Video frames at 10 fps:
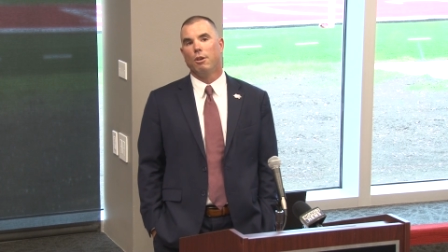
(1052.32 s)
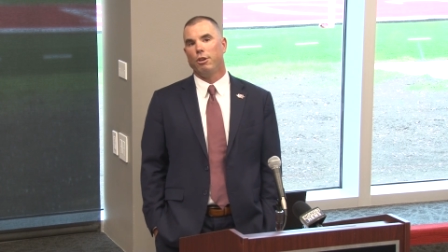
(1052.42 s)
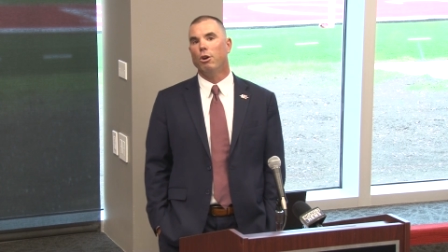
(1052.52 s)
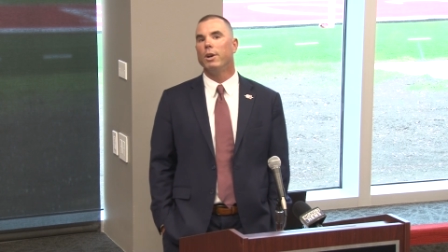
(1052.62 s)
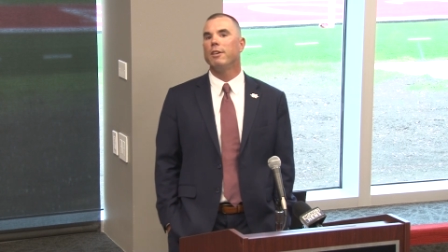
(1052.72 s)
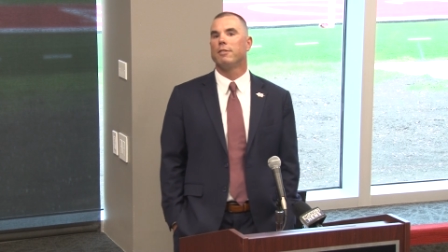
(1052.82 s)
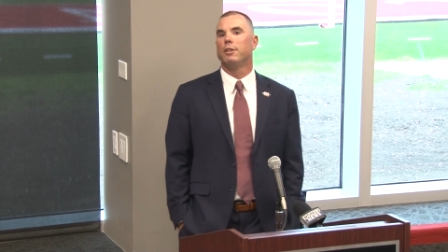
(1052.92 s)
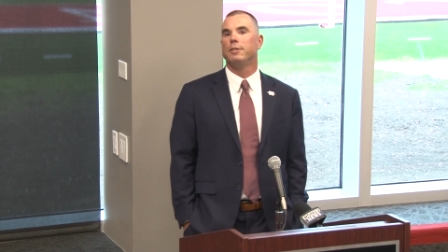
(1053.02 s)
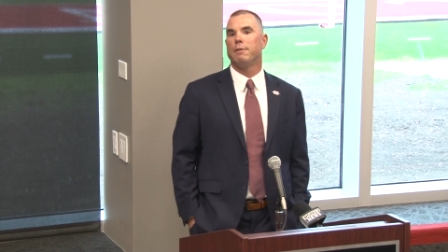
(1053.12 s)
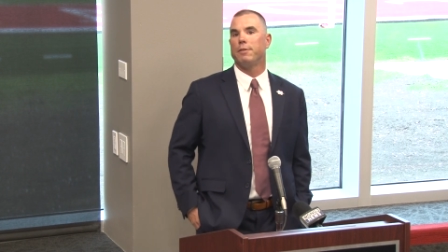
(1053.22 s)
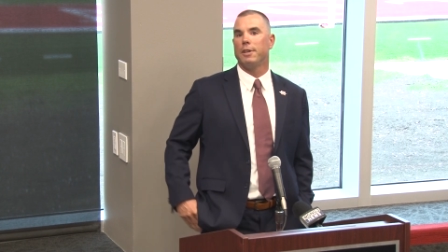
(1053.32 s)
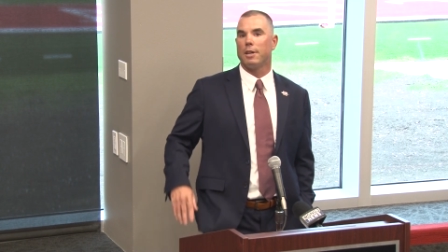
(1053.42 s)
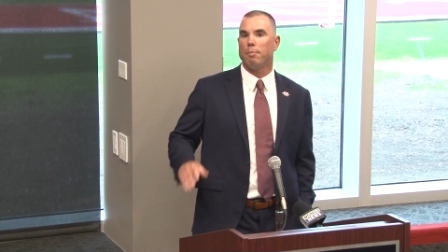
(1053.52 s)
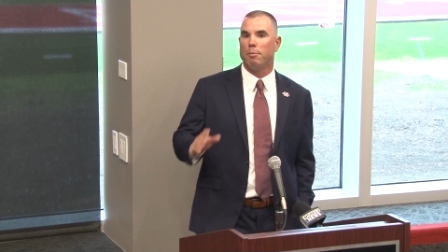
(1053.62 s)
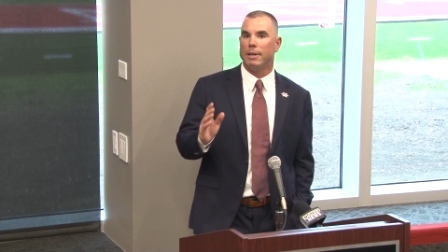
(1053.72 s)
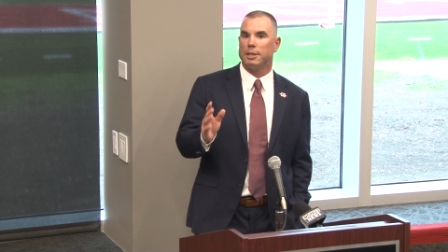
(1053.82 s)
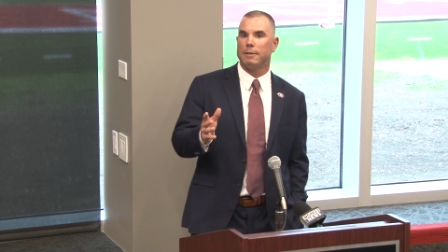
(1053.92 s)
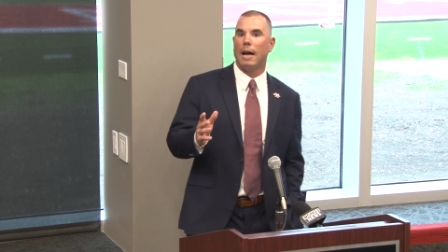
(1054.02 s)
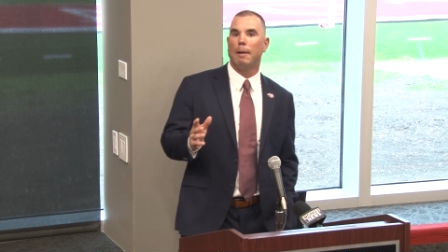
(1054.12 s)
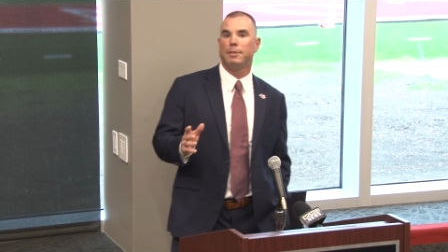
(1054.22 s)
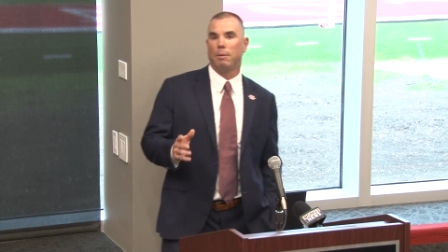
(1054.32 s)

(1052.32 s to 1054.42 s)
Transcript: You know, it is a little different than a couple of my stops,